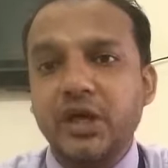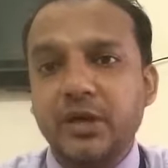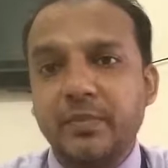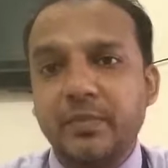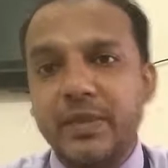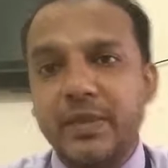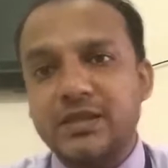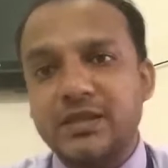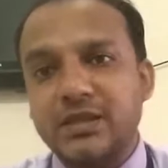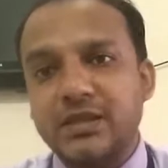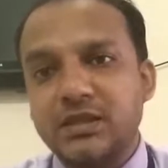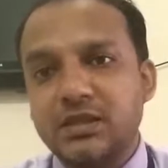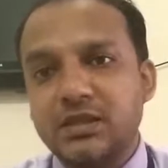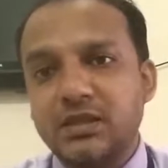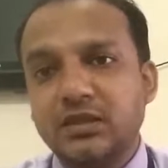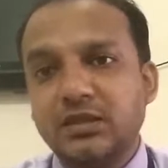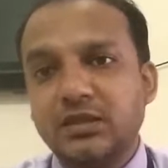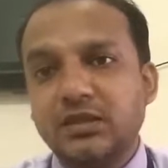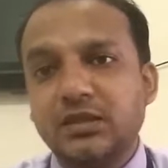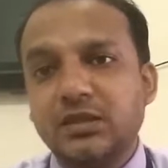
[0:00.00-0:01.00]
basis,
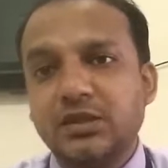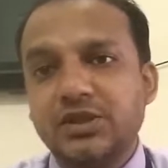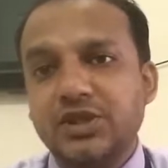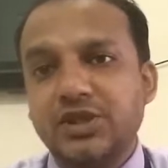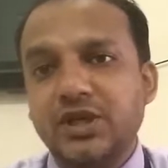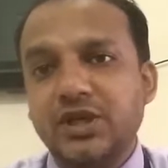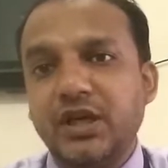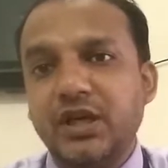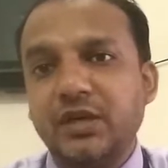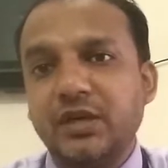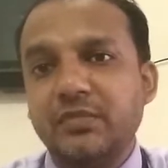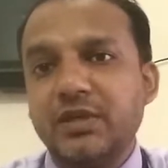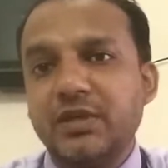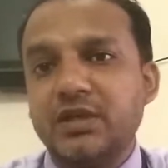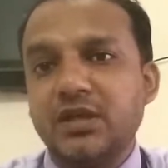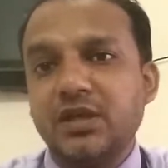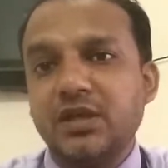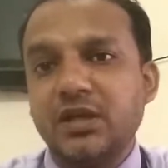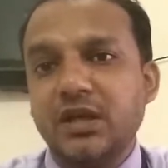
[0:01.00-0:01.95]
sharing basis.